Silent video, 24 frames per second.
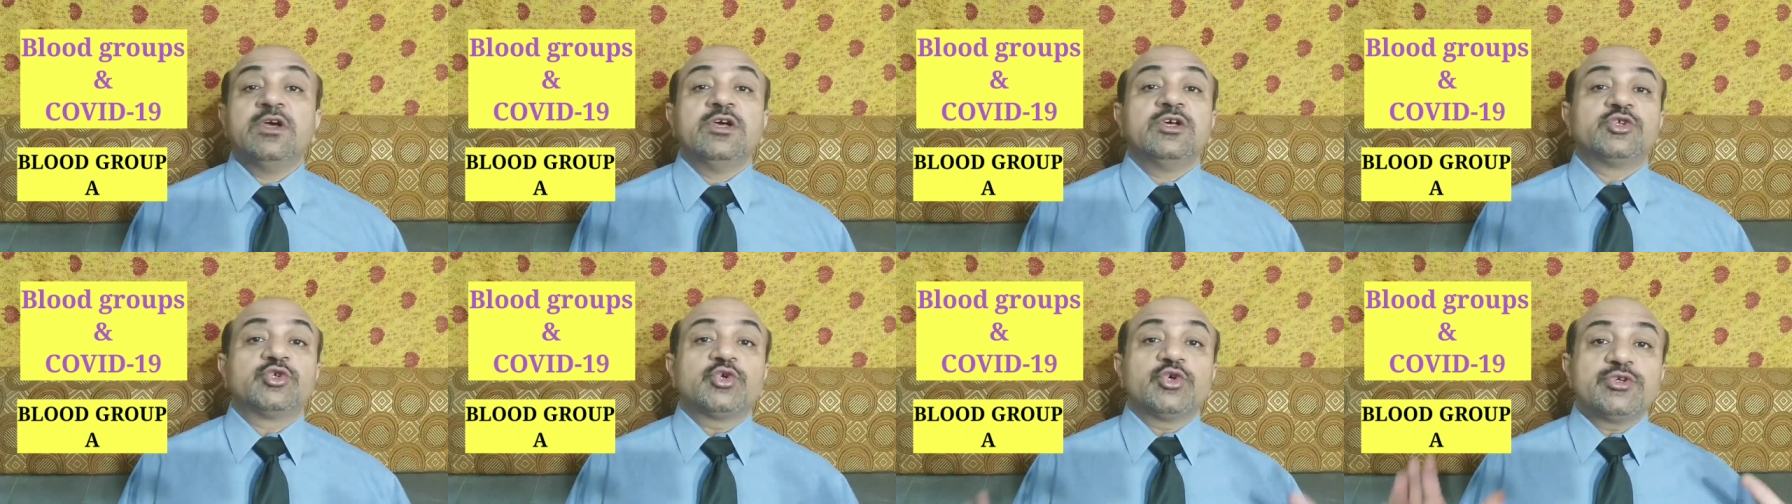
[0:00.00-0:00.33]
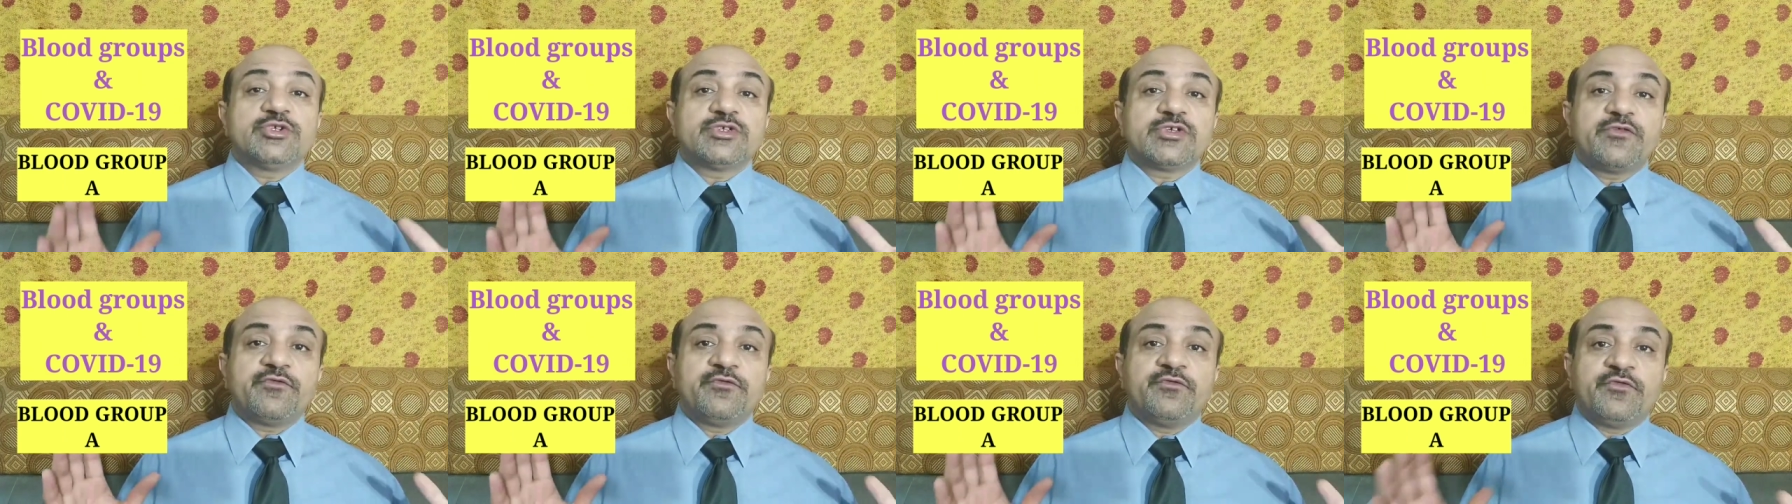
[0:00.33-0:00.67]
So
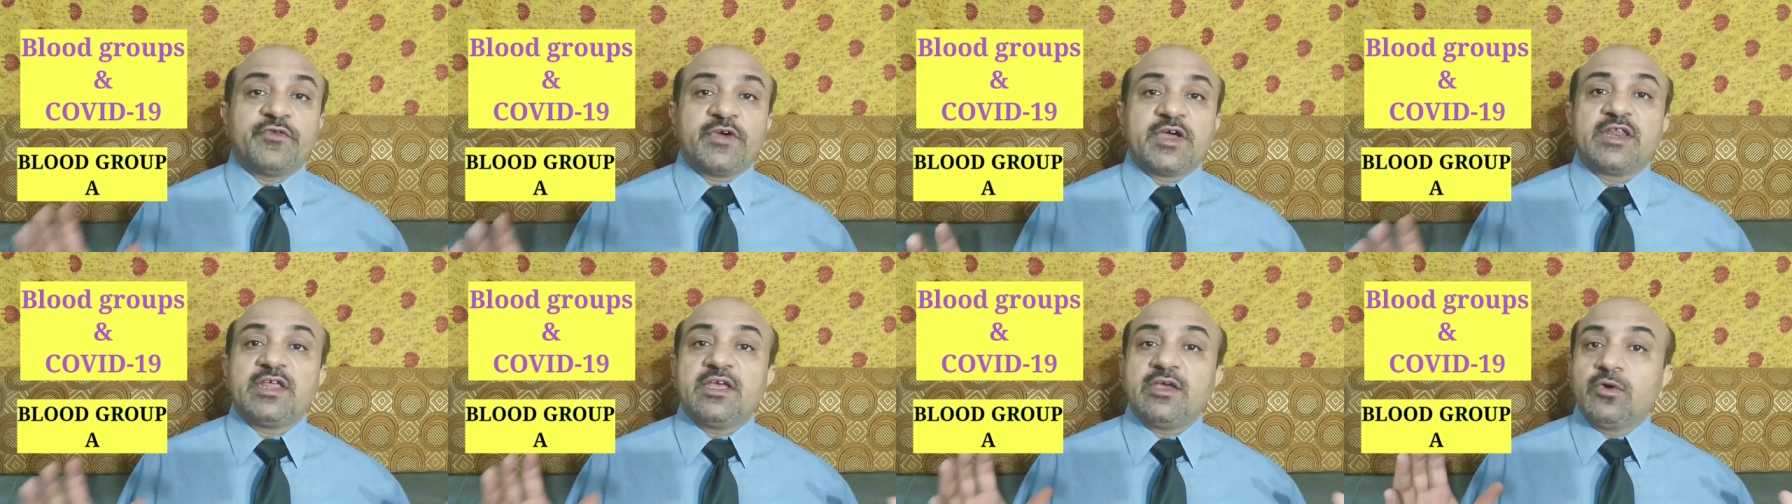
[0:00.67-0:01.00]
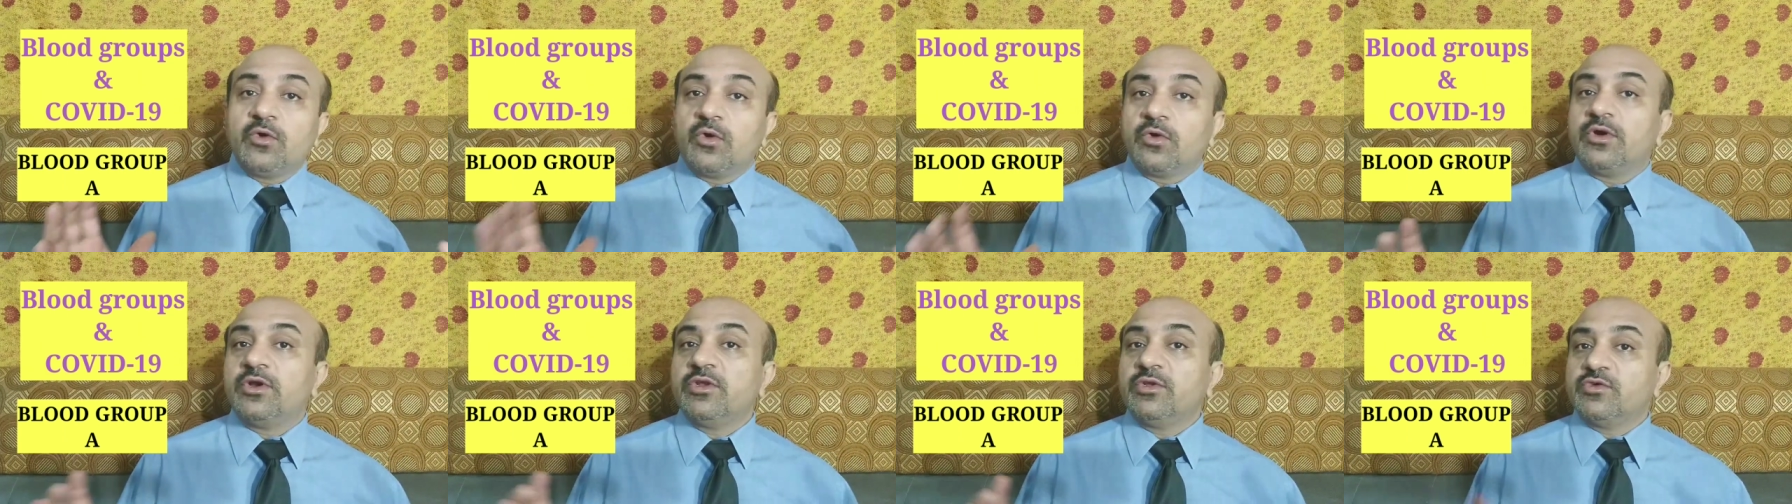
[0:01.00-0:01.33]
it's a very
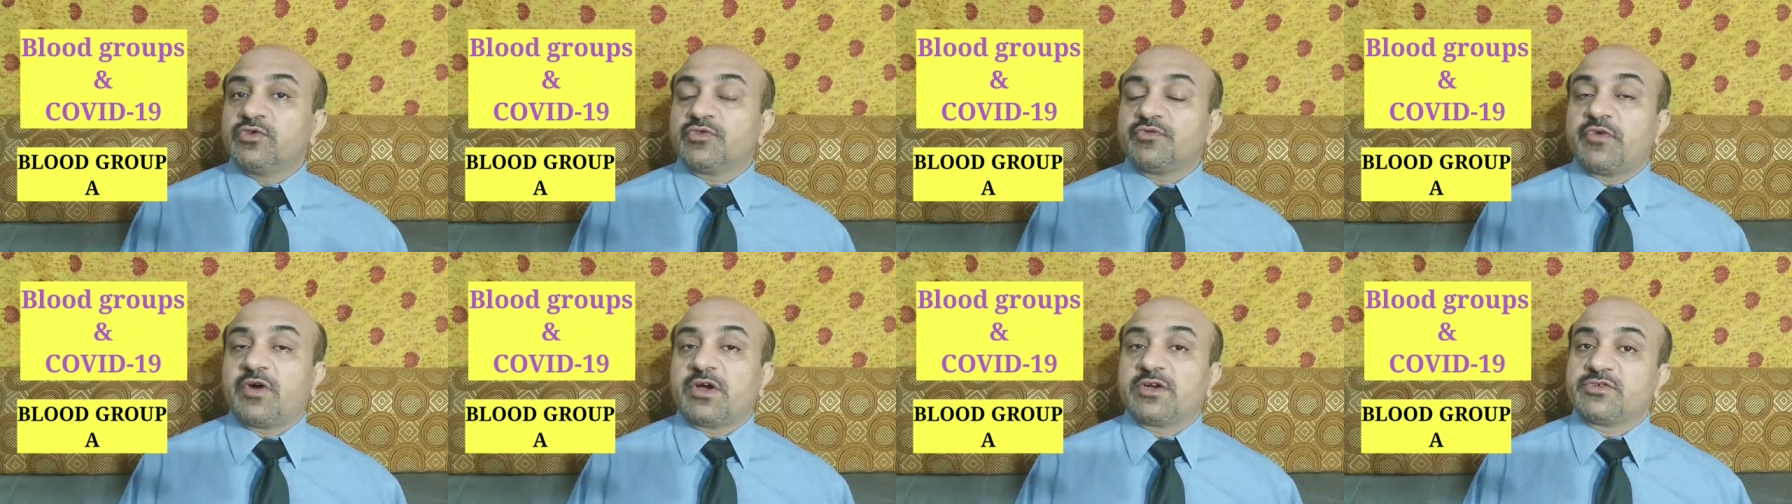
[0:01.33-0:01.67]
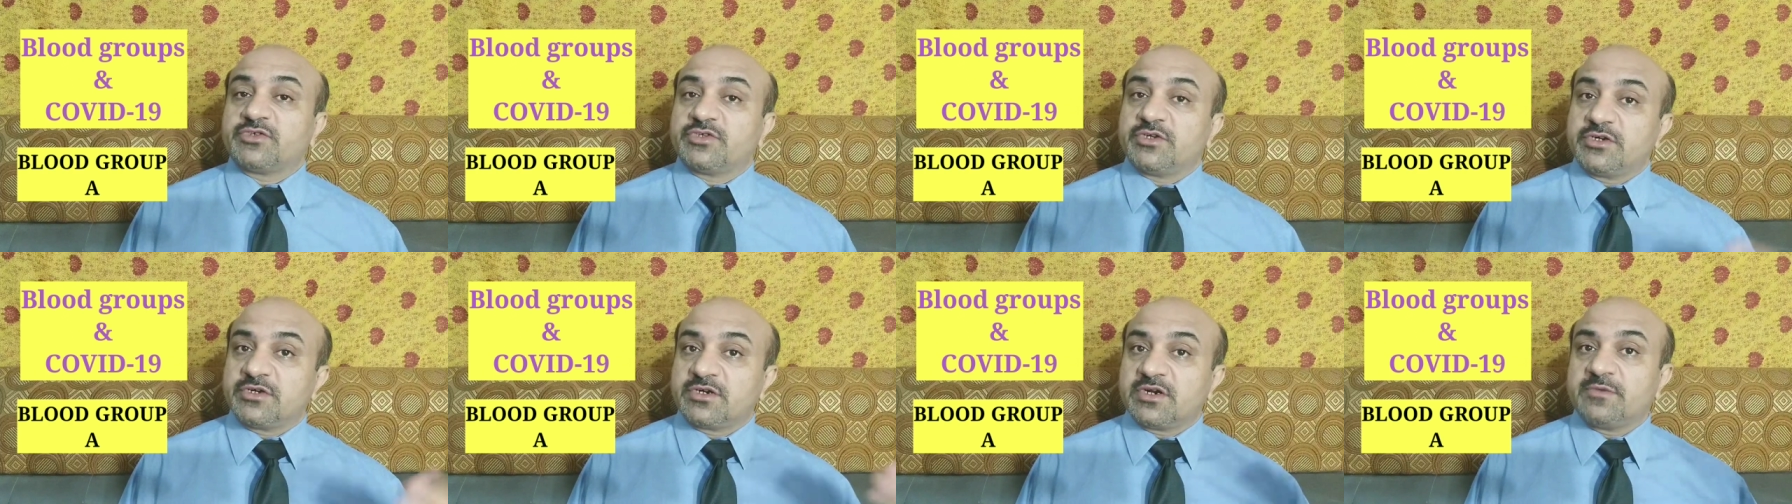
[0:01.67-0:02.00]
good news for
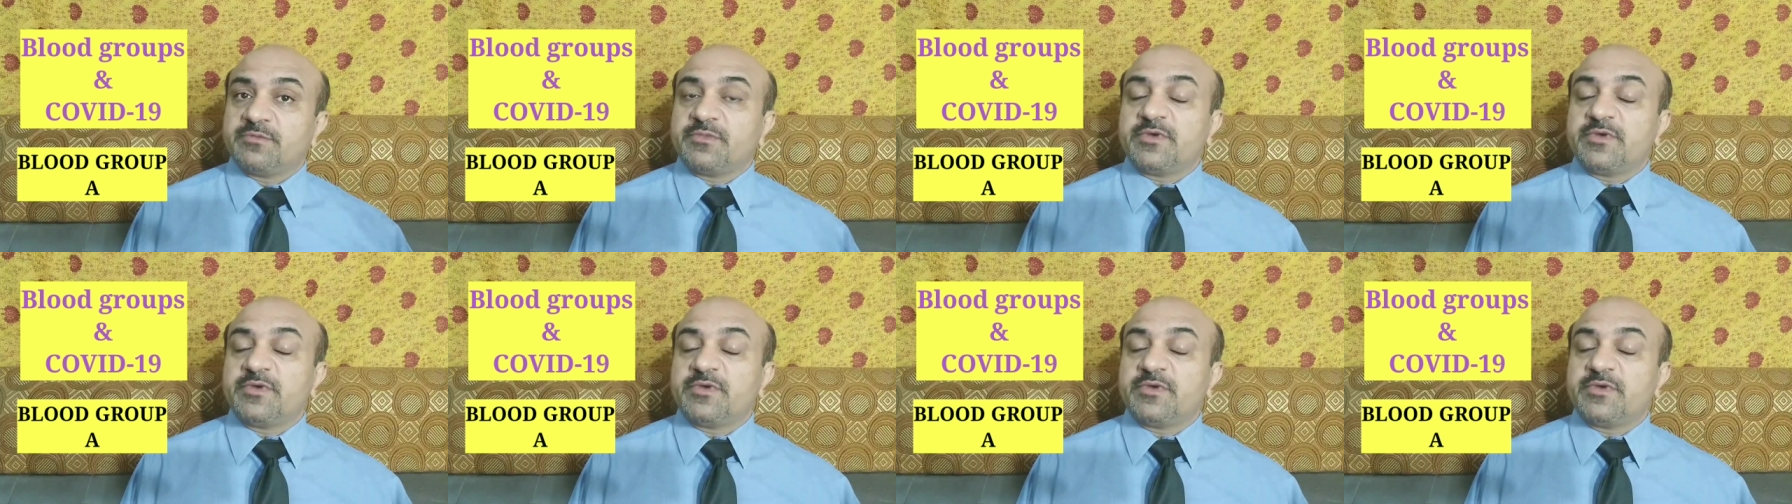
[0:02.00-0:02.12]
certain